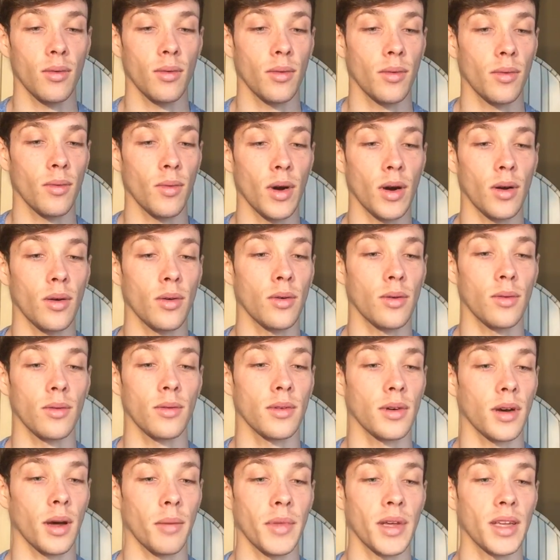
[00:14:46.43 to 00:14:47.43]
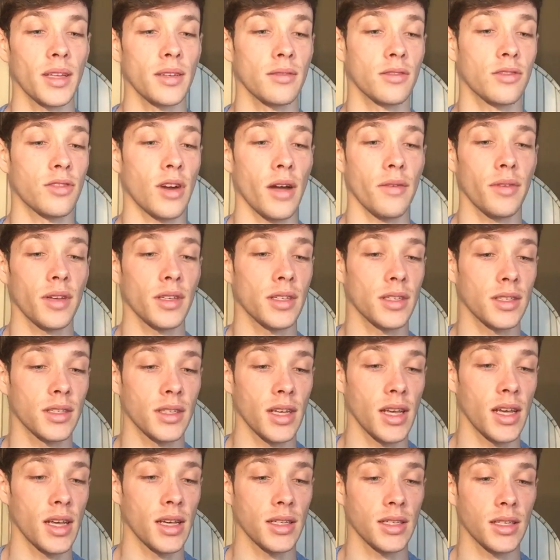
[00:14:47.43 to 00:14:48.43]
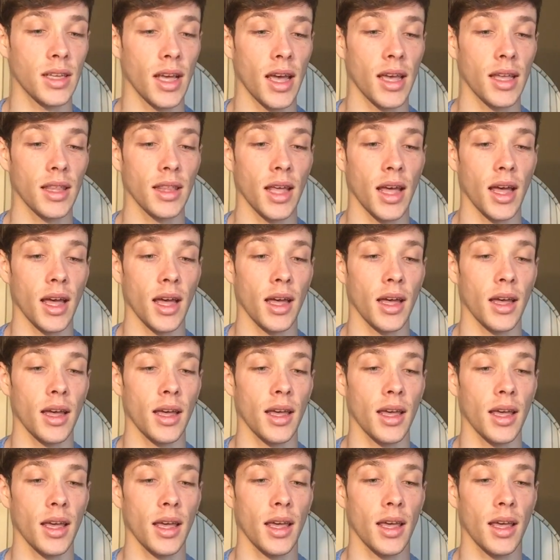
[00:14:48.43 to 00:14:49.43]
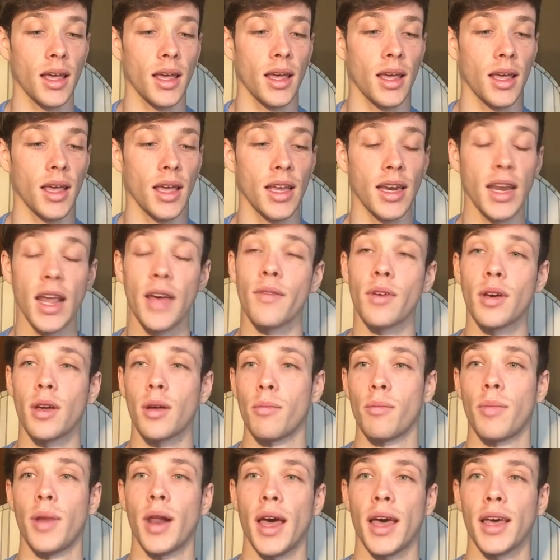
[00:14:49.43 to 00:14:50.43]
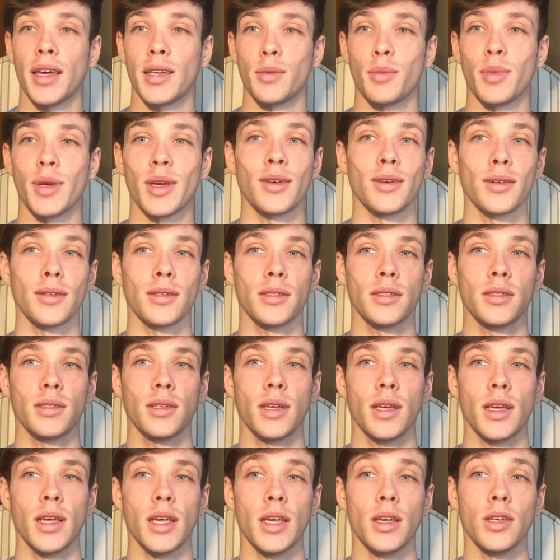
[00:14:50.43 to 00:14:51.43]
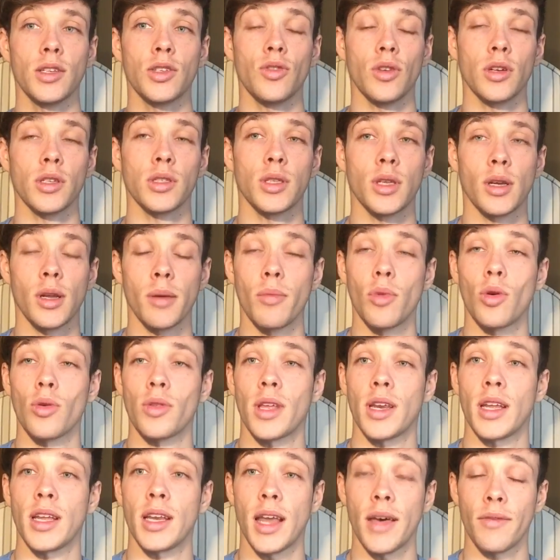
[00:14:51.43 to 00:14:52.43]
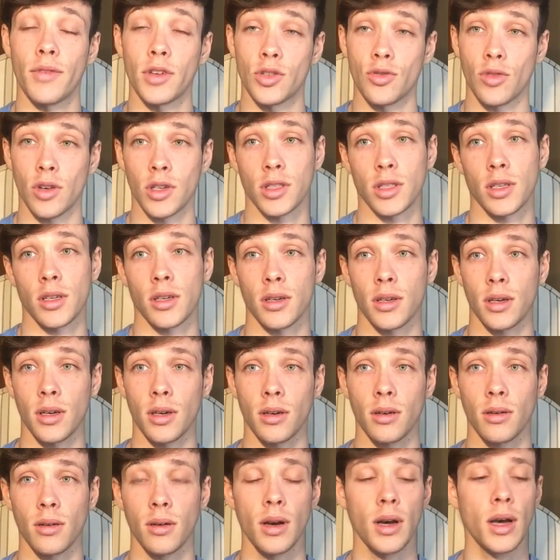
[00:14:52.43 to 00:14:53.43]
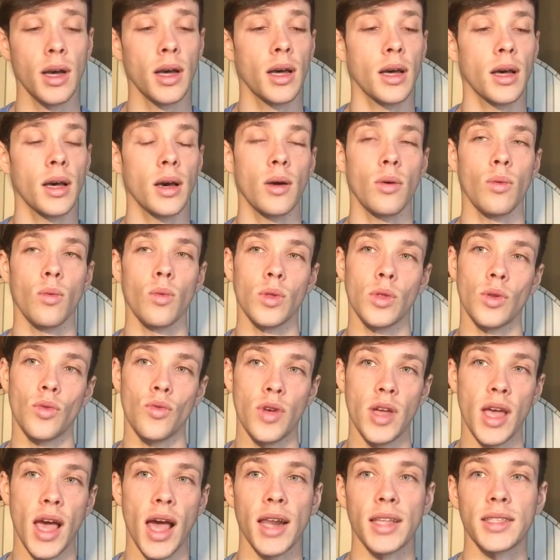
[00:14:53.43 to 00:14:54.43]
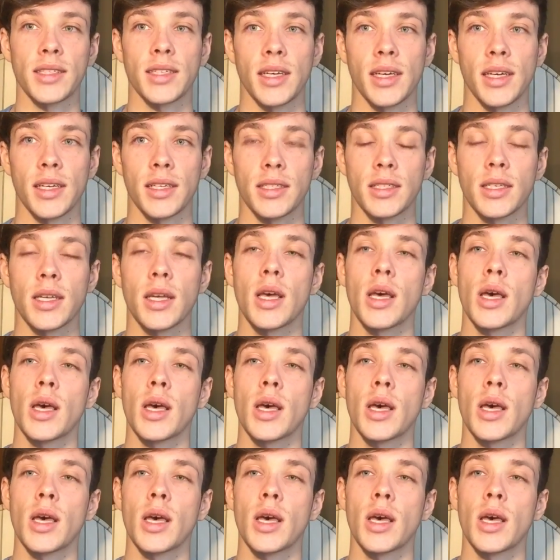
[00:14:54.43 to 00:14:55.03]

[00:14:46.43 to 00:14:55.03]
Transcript: Well, I mean, Travis is here saying that he never complained because he trusted her more than he never trusted a girl. The reality is,